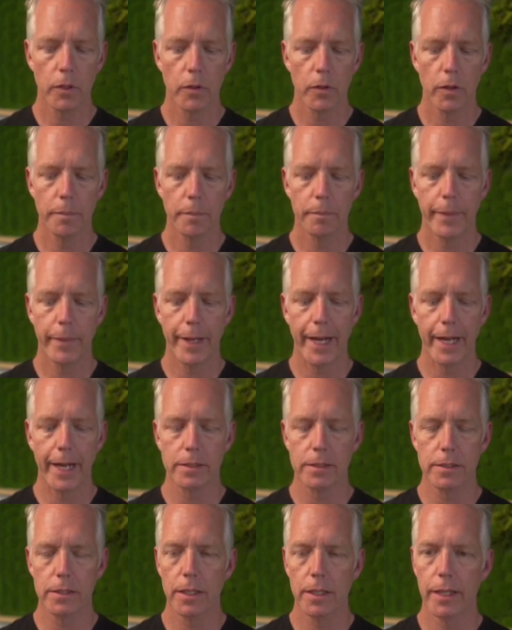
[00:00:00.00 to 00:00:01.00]
going
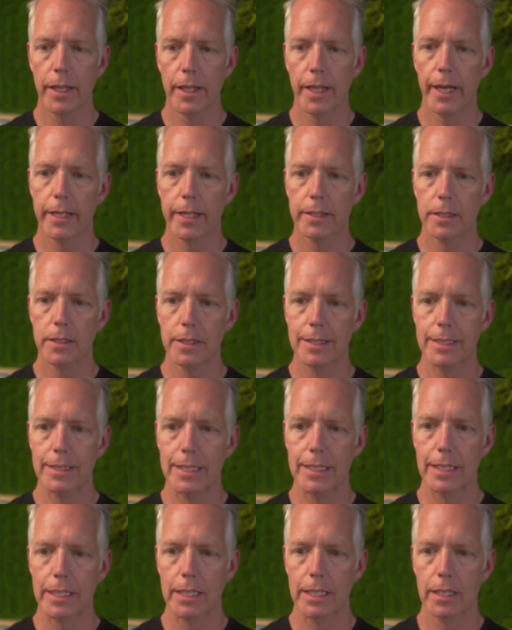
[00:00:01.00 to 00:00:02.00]
back to that D.